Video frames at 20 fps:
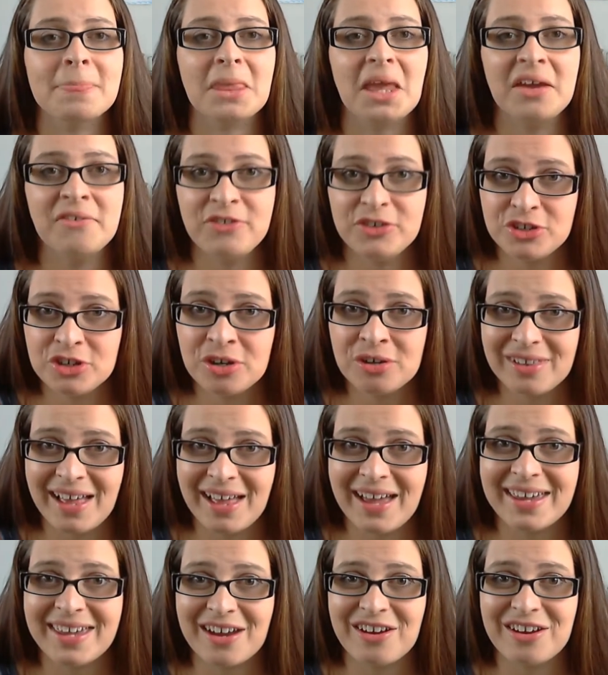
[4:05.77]
If you don't
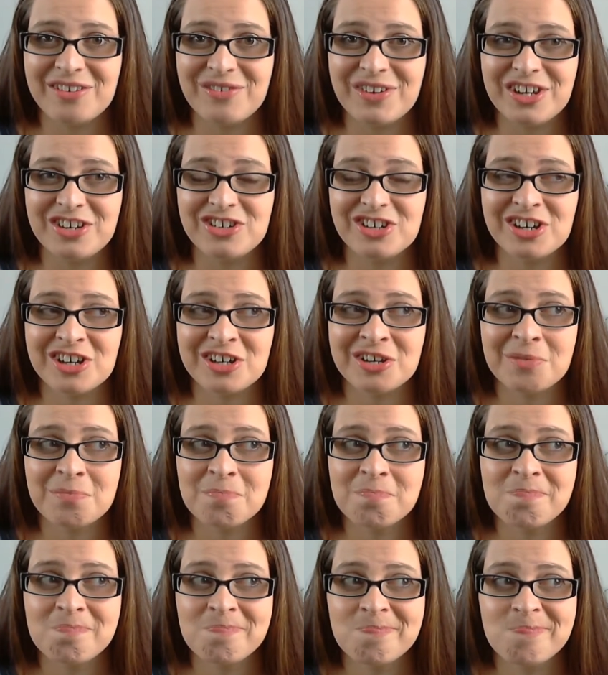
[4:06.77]
like Gary Vaynerchuk,
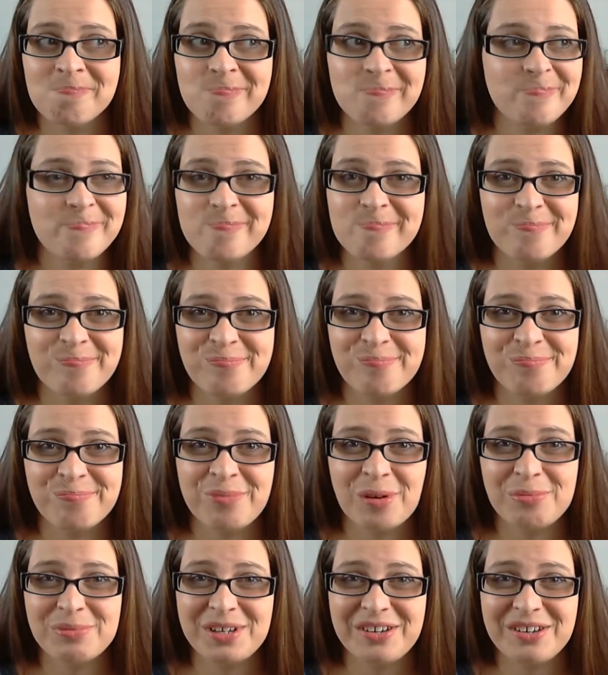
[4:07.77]

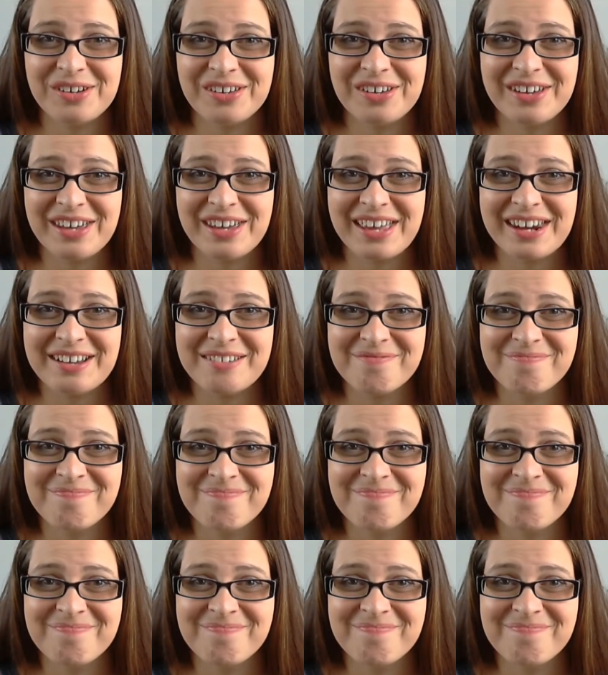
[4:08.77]
probably don't go get it.